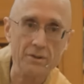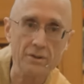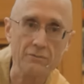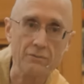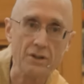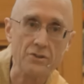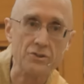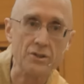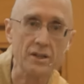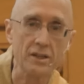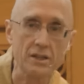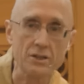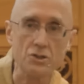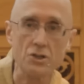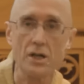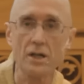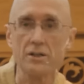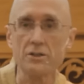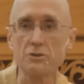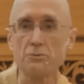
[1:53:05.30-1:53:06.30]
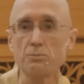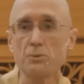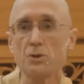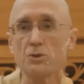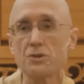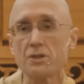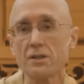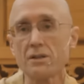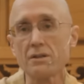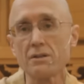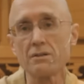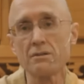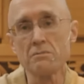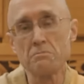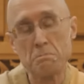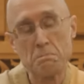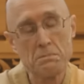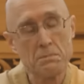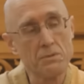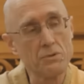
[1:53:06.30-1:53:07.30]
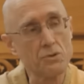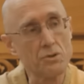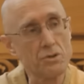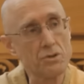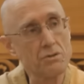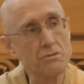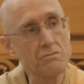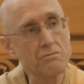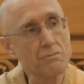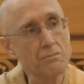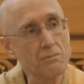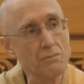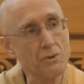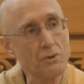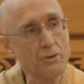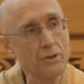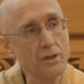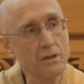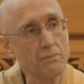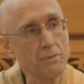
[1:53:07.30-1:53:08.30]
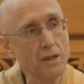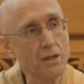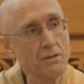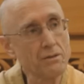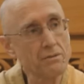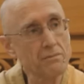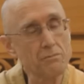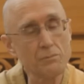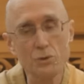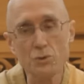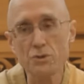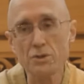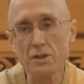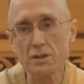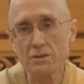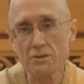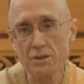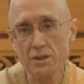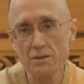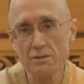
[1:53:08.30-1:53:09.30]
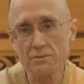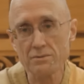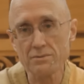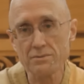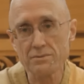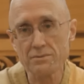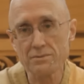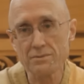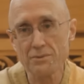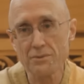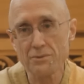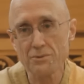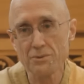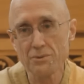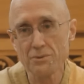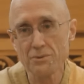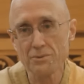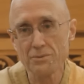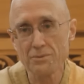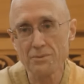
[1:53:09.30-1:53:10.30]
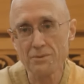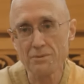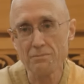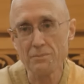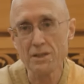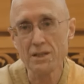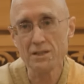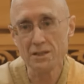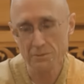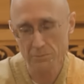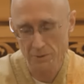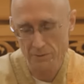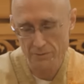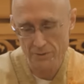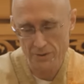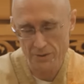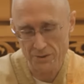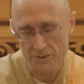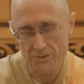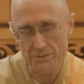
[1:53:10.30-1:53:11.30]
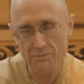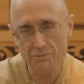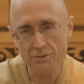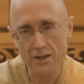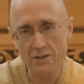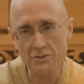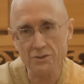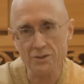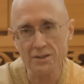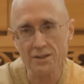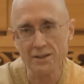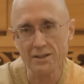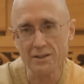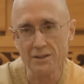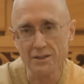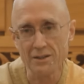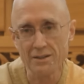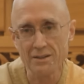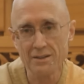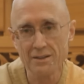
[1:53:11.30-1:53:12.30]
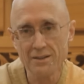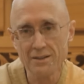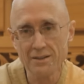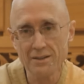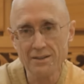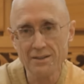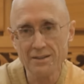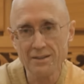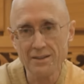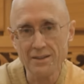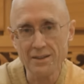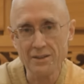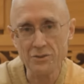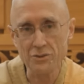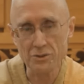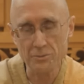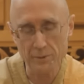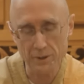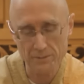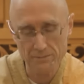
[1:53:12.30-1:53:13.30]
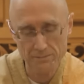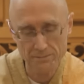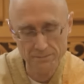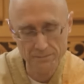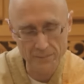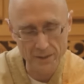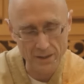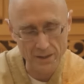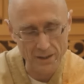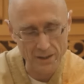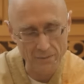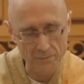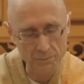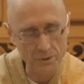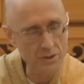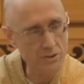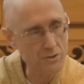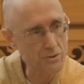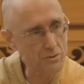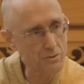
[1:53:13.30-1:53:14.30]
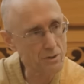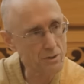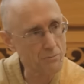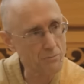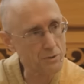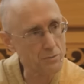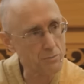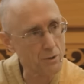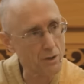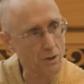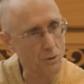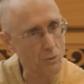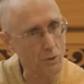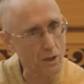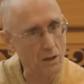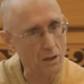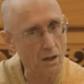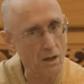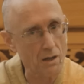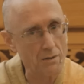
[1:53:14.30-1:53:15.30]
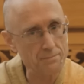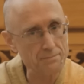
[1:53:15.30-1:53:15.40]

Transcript: investigating Chinese music, just learning about music itself through the medium of this fascinating instrument, please do come tomorrow, 1 o'clock.